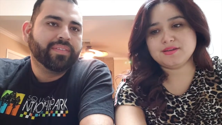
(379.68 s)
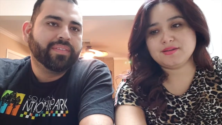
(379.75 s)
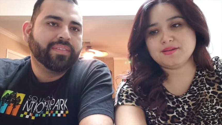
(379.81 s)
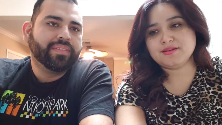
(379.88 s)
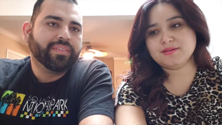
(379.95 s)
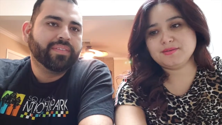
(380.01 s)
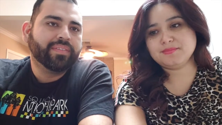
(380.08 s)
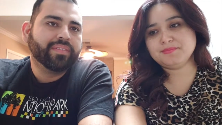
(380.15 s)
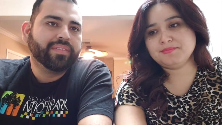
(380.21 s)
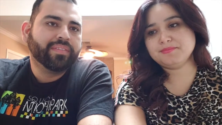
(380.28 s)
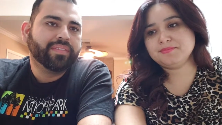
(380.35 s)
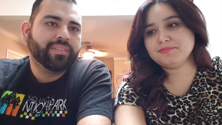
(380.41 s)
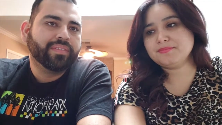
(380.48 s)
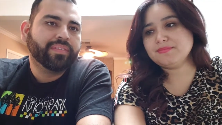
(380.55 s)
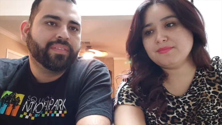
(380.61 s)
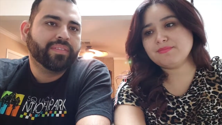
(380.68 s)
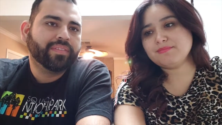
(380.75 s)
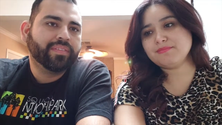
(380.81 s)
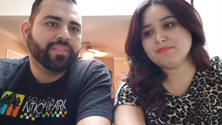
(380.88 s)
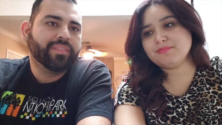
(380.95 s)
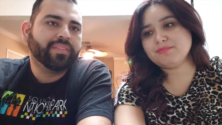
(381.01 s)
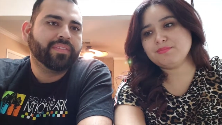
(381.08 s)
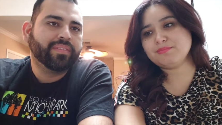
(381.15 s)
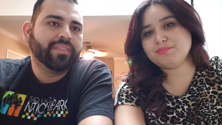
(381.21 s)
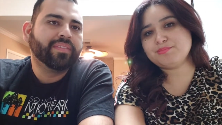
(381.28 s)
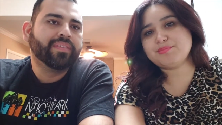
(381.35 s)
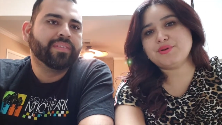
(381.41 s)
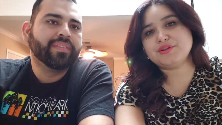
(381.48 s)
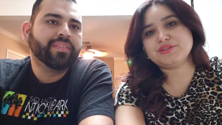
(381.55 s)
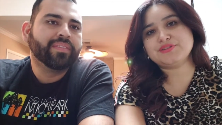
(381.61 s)
Speaker 1: um,
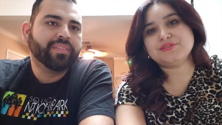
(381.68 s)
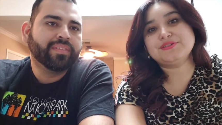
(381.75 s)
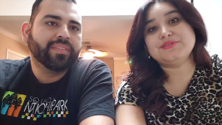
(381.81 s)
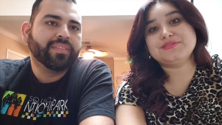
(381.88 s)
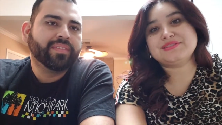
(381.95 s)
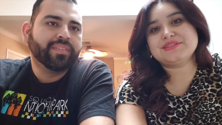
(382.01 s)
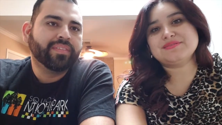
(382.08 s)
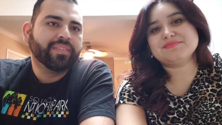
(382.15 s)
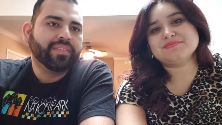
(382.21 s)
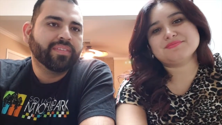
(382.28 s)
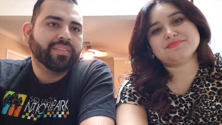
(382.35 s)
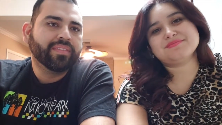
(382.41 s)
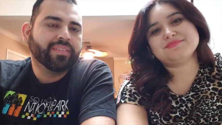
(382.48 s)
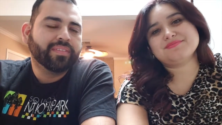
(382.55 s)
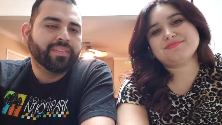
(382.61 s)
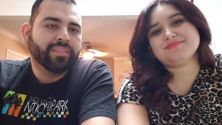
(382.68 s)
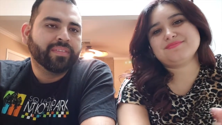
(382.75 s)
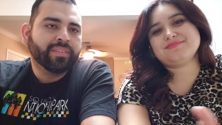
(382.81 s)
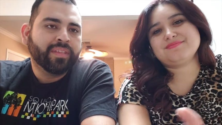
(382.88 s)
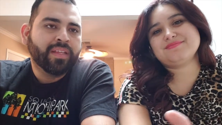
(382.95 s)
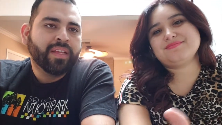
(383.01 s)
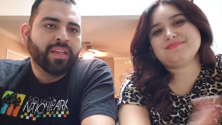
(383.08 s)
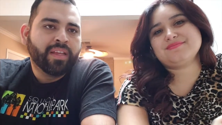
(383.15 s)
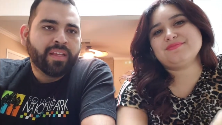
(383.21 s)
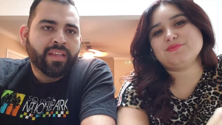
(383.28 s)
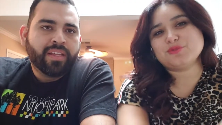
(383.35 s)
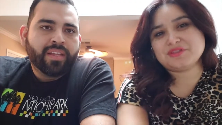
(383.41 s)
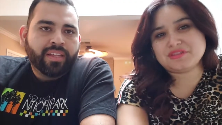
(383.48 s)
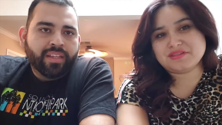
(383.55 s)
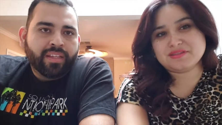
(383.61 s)
but to lose them
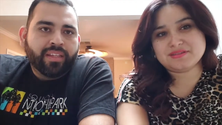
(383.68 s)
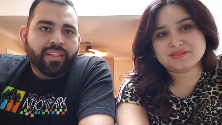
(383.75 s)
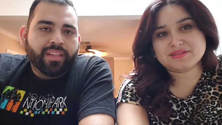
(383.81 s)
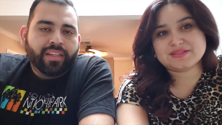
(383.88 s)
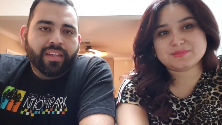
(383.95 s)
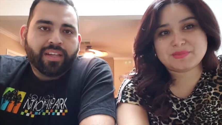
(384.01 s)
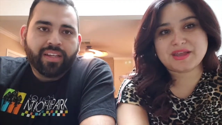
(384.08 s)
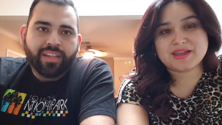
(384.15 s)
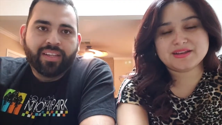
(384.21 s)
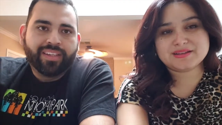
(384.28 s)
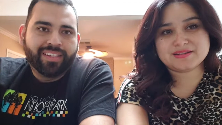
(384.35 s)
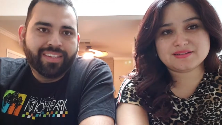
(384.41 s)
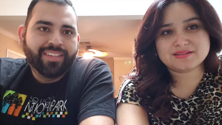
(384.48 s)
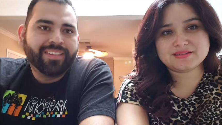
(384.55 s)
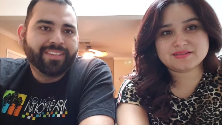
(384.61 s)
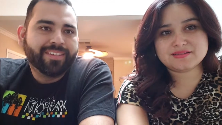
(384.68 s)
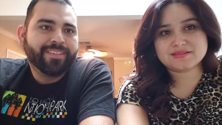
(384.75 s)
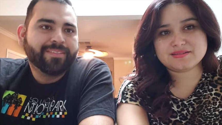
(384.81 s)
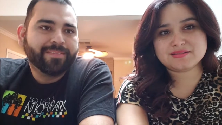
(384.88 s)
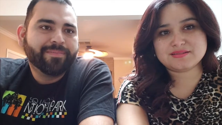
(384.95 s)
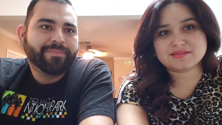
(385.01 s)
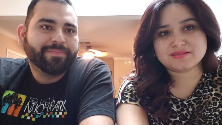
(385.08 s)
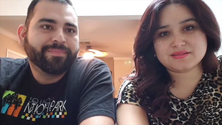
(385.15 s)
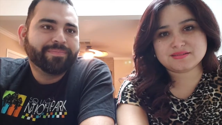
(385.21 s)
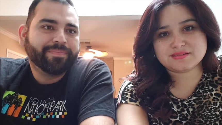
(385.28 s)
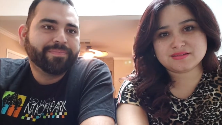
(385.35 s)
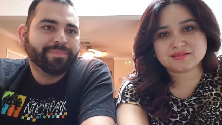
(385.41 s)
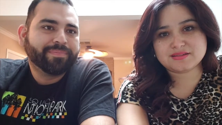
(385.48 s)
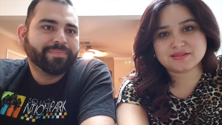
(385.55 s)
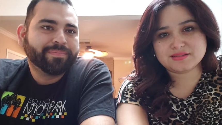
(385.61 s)
within the span
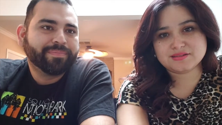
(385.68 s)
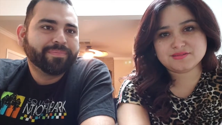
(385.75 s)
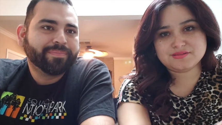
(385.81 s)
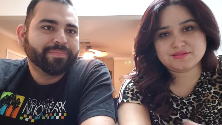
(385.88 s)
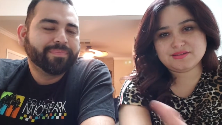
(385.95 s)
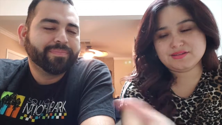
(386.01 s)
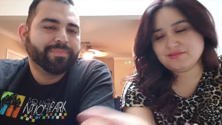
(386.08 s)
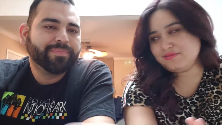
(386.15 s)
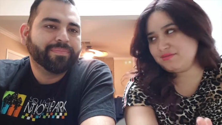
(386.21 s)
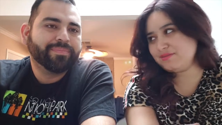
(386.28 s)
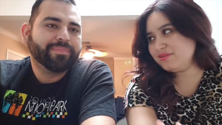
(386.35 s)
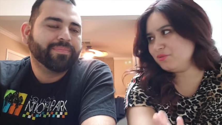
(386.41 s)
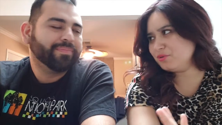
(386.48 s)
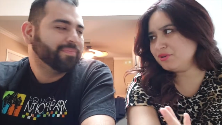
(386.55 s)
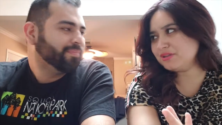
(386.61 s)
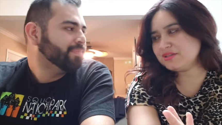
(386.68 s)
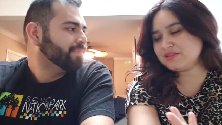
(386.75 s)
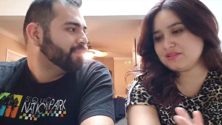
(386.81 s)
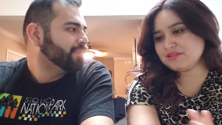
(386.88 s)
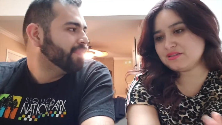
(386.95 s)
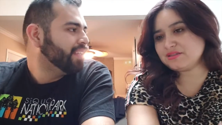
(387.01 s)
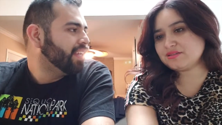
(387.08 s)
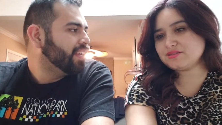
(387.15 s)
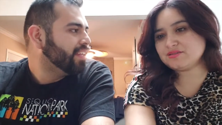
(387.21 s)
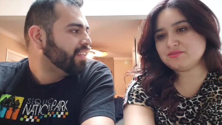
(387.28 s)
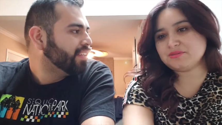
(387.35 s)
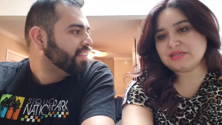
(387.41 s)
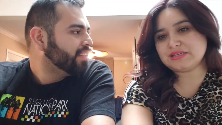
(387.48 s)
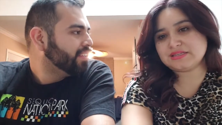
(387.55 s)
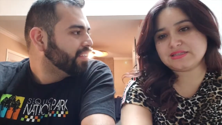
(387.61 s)
of, the, of what is it, yeah.
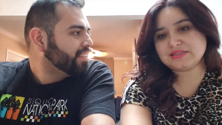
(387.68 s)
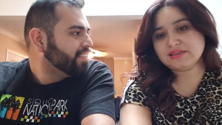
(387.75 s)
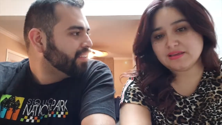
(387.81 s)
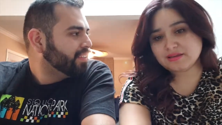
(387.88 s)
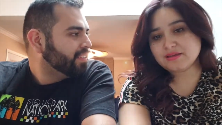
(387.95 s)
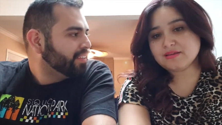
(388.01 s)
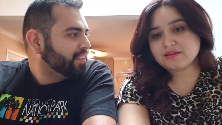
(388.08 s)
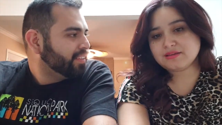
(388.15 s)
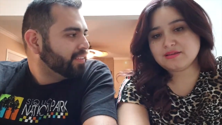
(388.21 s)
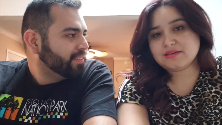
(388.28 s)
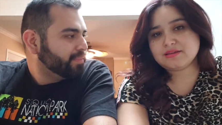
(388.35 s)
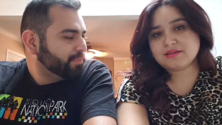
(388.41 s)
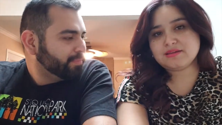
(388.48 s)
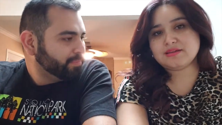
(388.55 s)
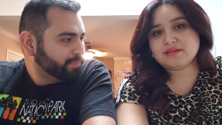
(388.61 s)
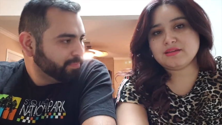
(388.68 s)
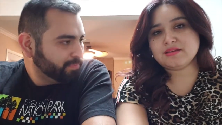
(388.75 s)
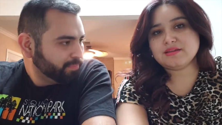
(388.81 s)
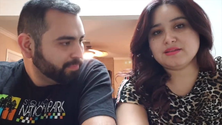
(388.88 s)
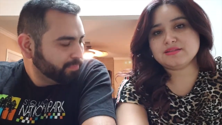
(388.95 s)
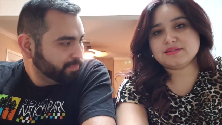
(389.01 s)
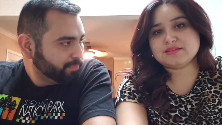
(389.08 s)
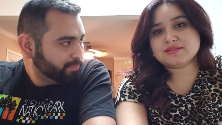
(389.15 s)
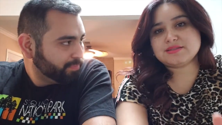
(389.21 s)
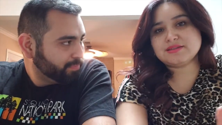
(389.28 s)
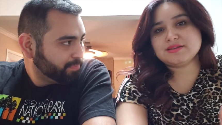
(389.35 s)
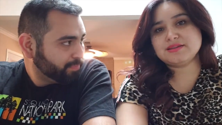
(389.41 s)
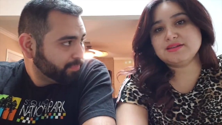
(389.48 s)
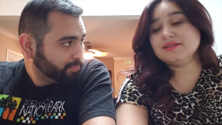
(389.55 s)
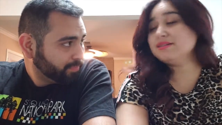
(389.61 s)
two weeks? It's
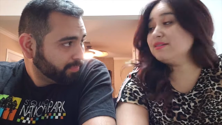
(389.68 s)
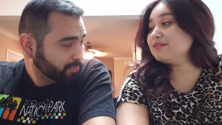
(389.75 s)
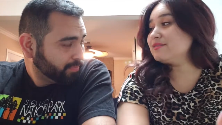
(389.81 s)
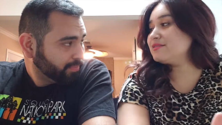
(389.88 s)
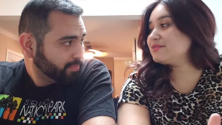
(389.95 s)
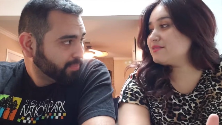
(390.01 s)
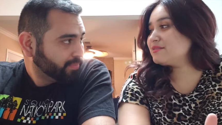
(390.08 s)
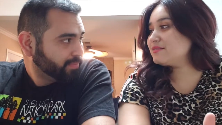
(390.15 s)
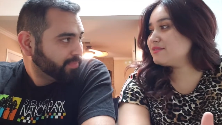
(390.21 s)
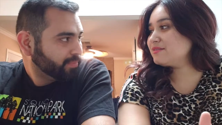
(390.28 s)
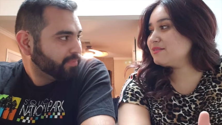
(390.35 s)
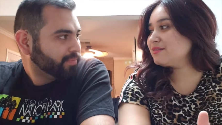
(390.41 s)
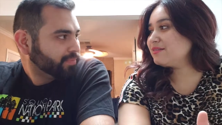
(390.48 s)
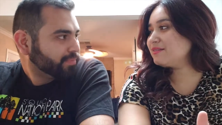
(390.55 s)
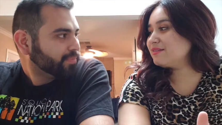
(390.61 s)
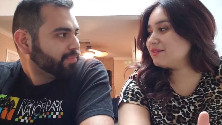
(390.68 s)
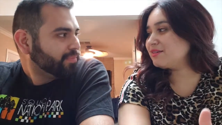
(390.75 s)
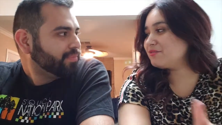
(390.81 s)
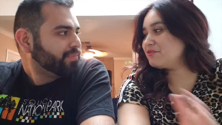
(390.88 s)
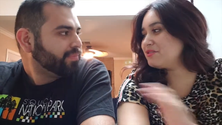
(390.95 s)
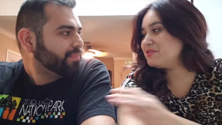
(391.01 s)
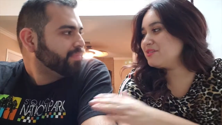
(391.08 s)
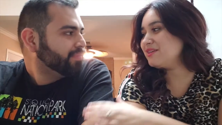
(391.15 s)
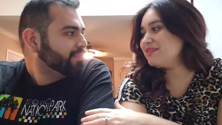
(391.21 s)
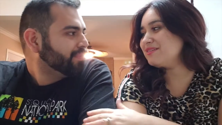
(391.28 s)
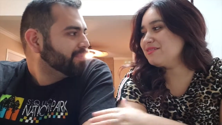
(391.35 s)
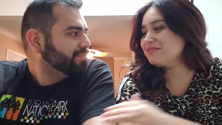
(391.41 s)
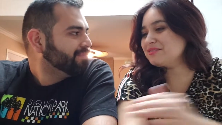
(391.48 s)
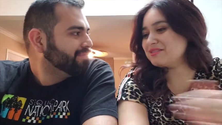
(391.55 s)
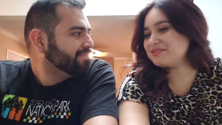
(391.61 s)
uh, it's like what you say.
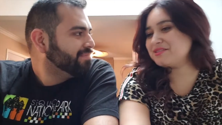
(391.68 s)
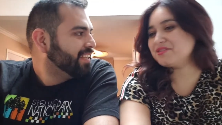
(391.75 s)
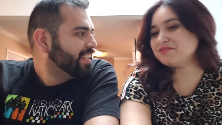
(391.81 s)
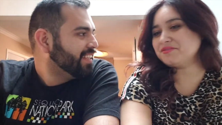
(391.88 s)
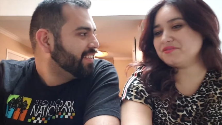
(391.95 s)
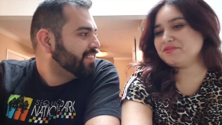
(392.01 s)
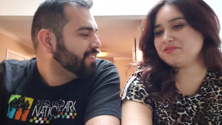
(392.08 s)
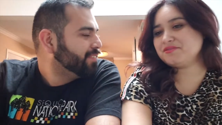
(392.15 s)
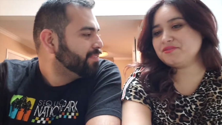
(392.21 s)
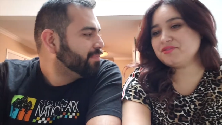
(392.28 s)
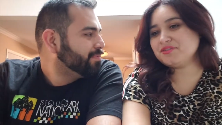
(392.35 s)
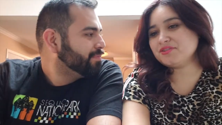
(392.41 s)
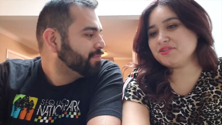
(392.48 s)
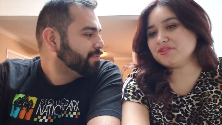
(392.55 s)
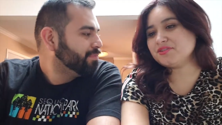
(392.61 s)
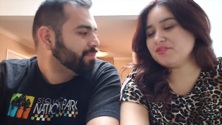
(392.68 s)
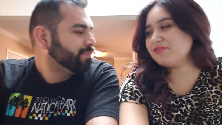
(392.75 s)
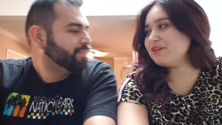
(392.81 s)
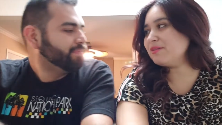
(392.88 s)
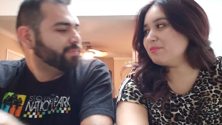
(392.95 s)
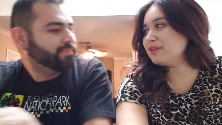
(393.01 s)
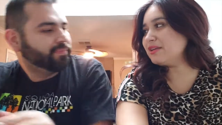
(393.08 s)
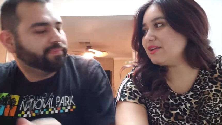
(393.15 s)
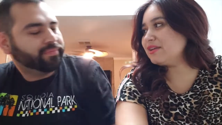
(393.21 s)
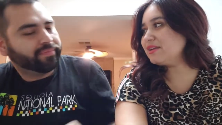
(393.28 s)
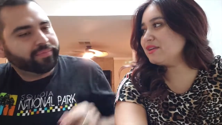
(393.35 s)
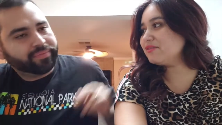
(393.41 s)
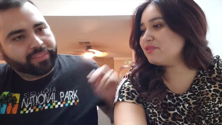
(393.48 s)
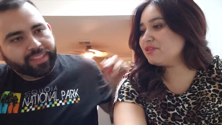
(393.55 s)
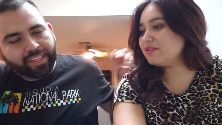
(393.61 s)
You know, it's mm-hmm. tough yeah. for the family
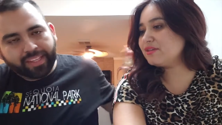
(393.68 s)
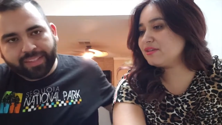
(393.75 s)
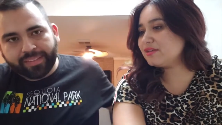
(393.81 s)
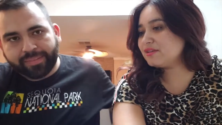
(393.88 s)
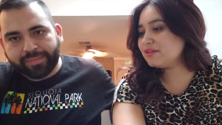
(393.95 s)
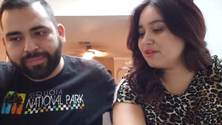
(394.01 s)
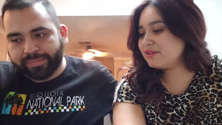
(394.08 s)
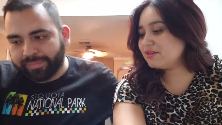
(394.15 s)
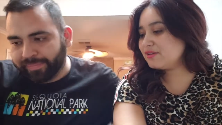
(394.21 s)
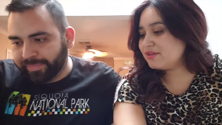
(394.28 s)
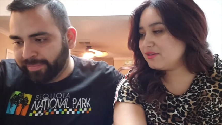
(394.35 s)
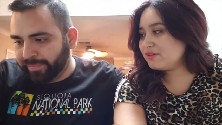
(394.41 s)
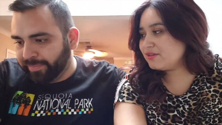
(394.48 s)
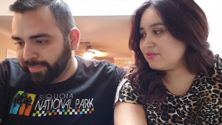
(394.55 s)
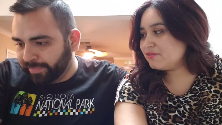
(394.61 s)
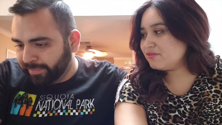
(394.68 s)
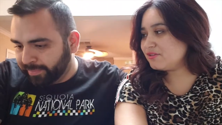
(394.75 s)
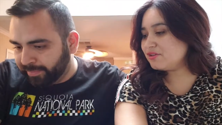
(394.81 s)
and everything, for